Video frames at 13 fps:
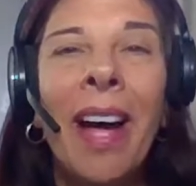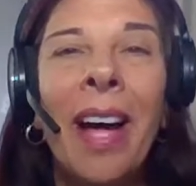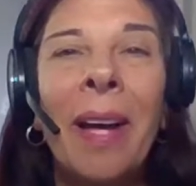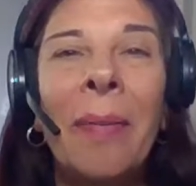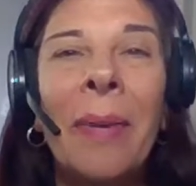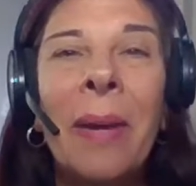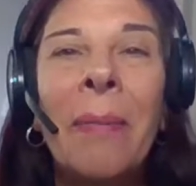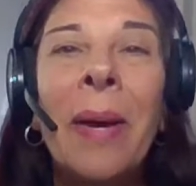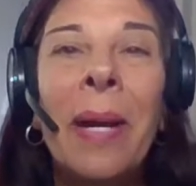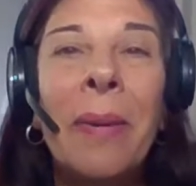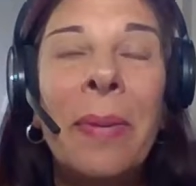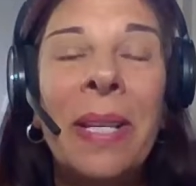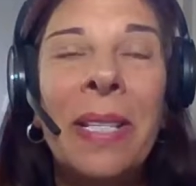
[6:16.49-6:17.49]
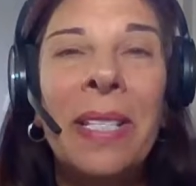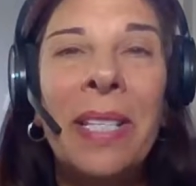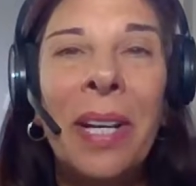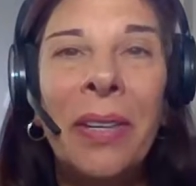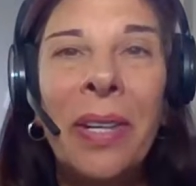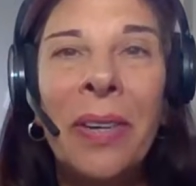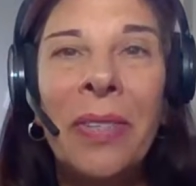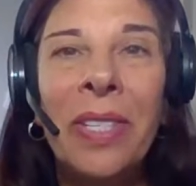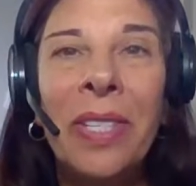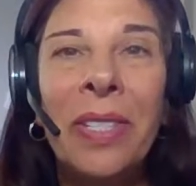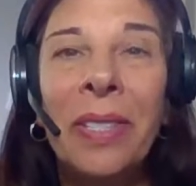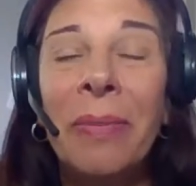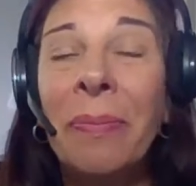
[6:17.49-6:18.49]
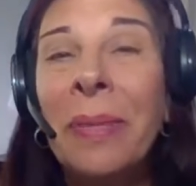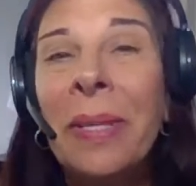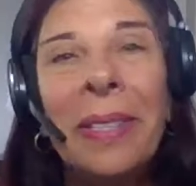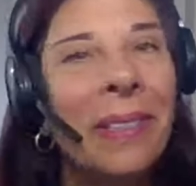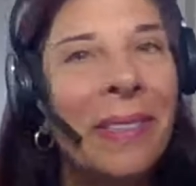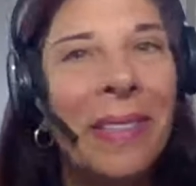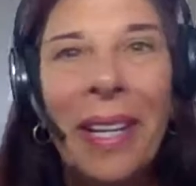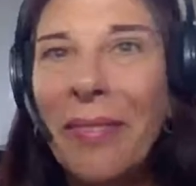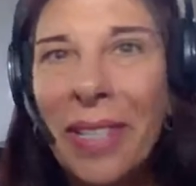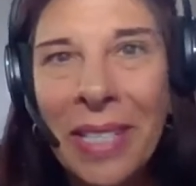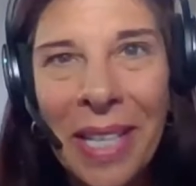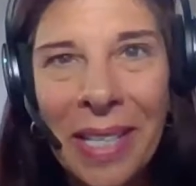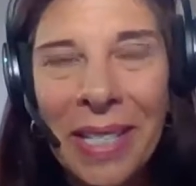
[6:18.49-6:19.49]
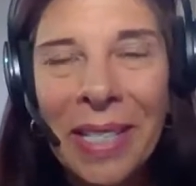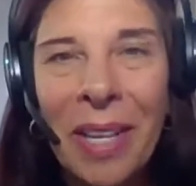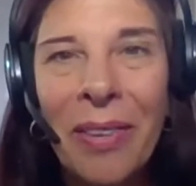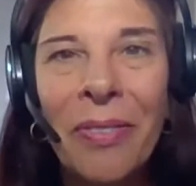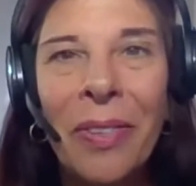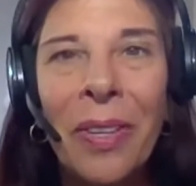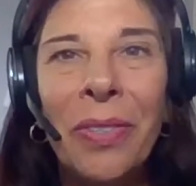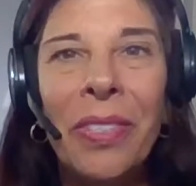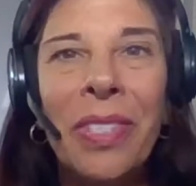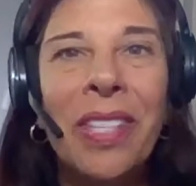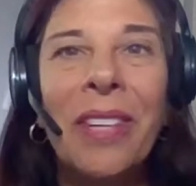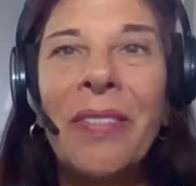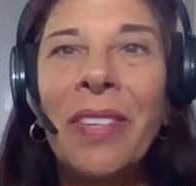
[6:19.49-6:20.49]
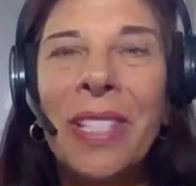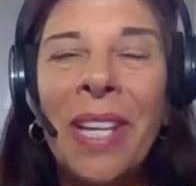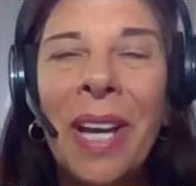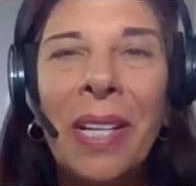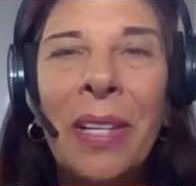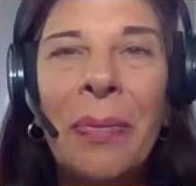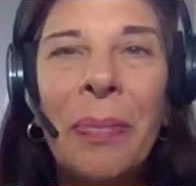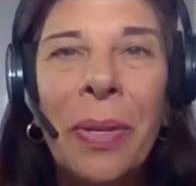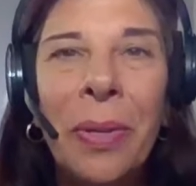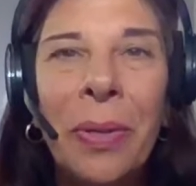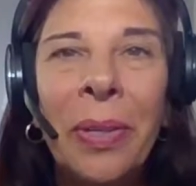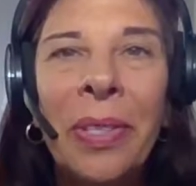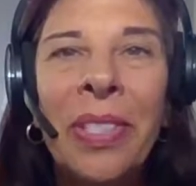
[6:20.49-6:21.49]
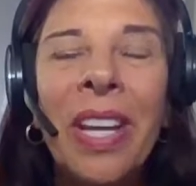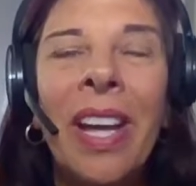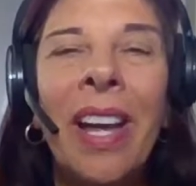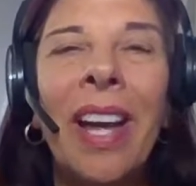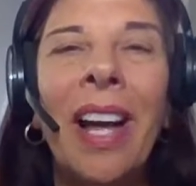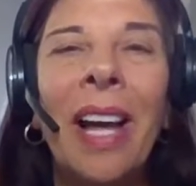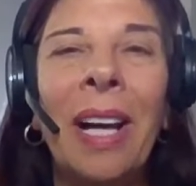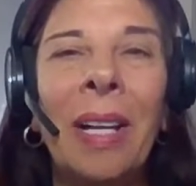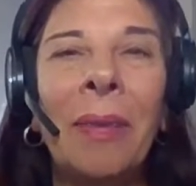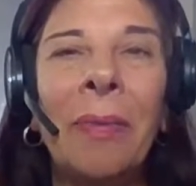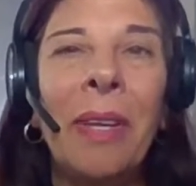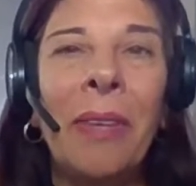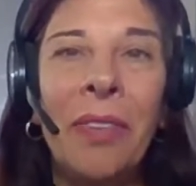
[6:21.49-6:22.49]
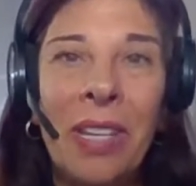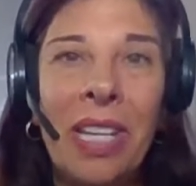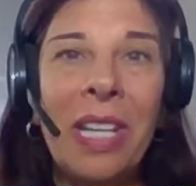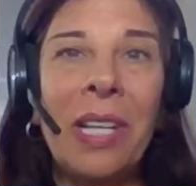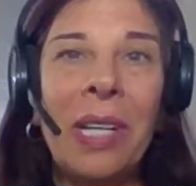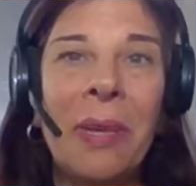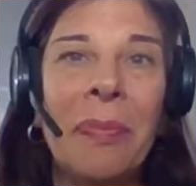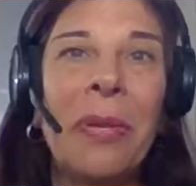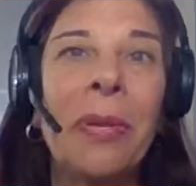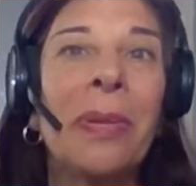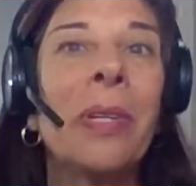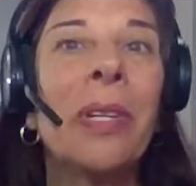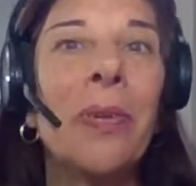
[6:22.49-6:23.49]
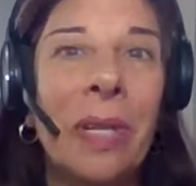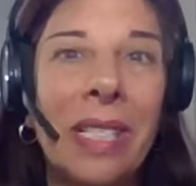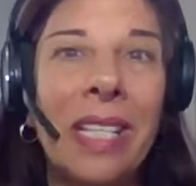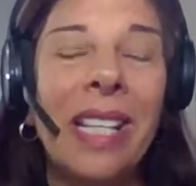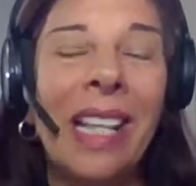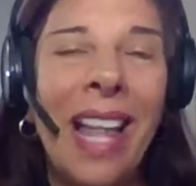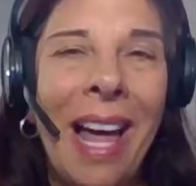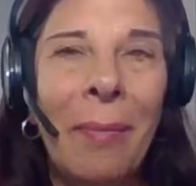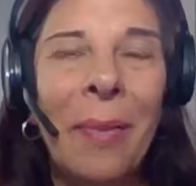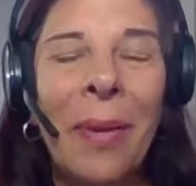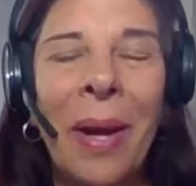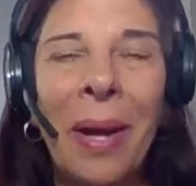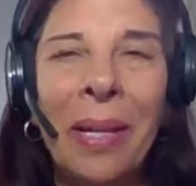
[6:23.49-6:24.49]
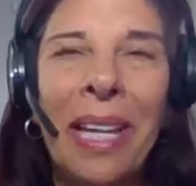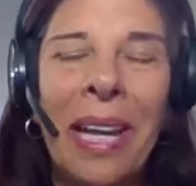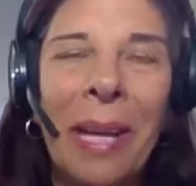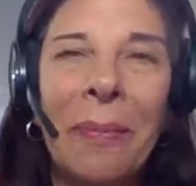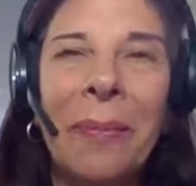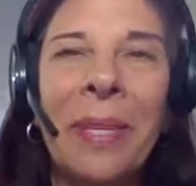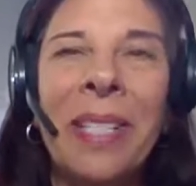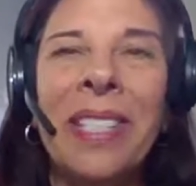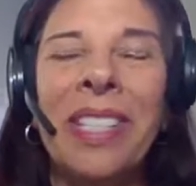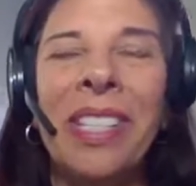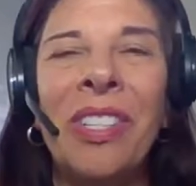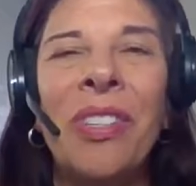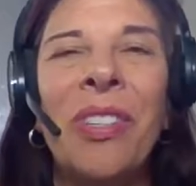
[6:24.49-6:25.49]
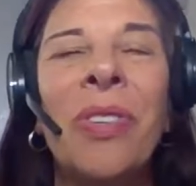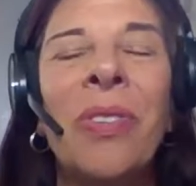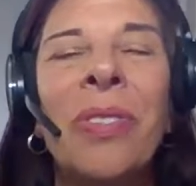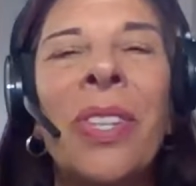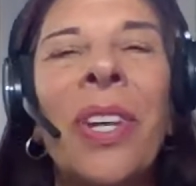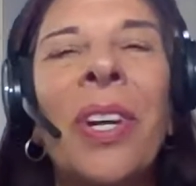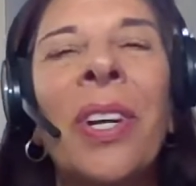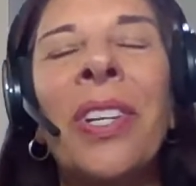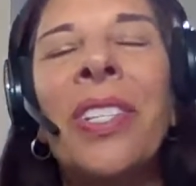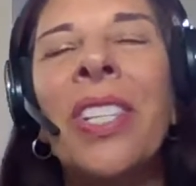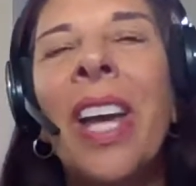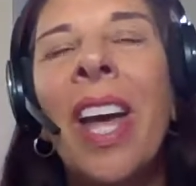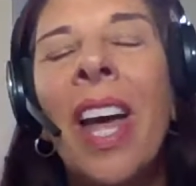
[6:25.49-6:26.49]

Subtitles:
It might have been a stereo system, but none of us had cell phones. None of us had computers. If you needed a computer, you went to the lab on campus and you used theirs.